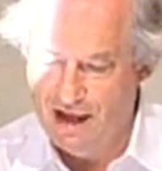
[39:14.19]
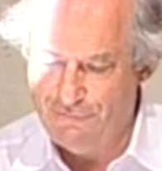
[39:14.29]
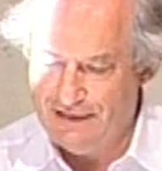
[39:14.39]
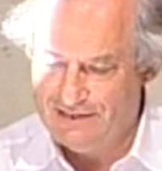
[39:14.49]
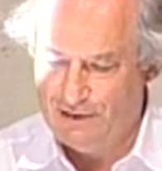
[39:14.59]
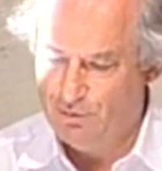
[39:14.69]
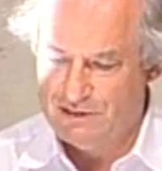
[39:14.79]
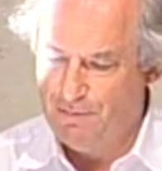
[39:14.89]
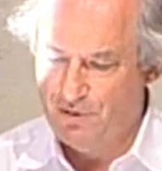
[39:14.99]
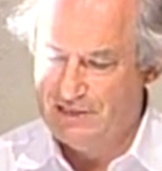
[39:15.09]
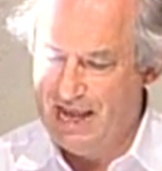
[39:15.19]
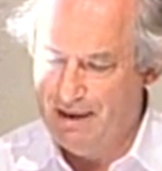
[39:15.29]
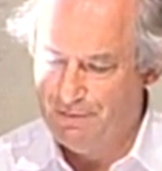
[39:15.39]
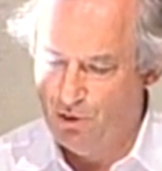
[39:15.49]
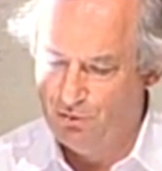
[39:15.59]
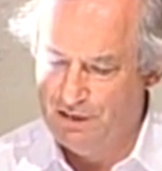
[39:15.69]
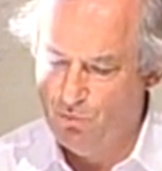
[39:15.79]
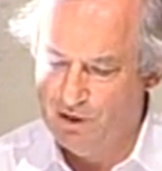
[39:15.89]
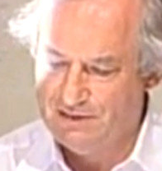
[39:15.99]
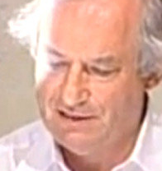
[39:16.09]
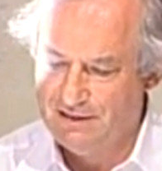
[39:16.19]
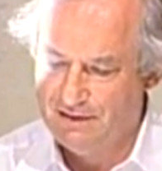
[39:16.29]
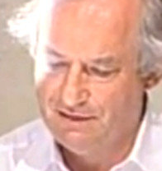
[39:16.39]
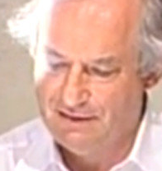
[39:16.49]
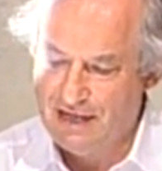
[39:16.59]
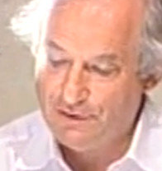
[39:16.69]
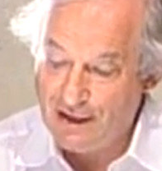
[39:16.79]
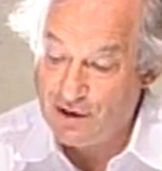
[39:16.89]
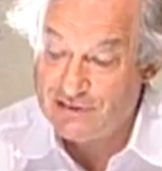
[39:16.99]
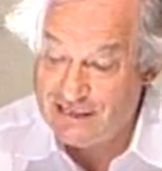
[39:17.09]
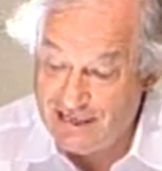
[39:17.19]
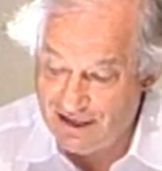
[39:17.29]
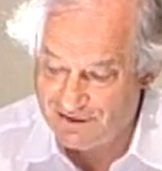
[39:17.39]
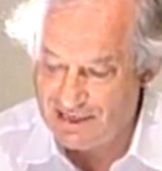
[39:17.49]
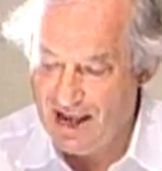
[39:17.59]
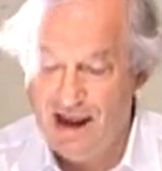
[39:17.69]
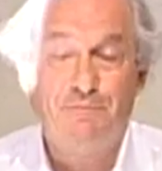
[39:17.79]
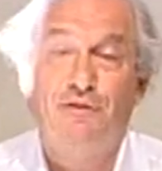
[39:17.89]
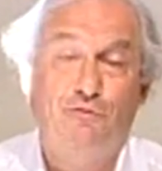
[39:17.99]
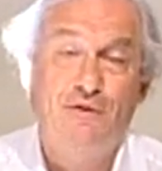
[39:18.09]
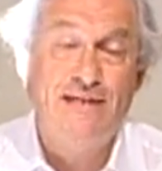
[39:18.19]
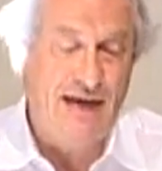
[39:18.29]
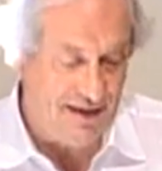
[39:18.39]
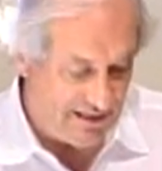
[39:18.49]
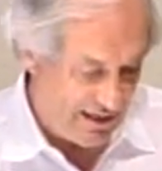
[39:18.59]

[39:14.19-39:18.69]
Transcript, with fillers: Events that were supposed to happen only once in ten thousand years happened three days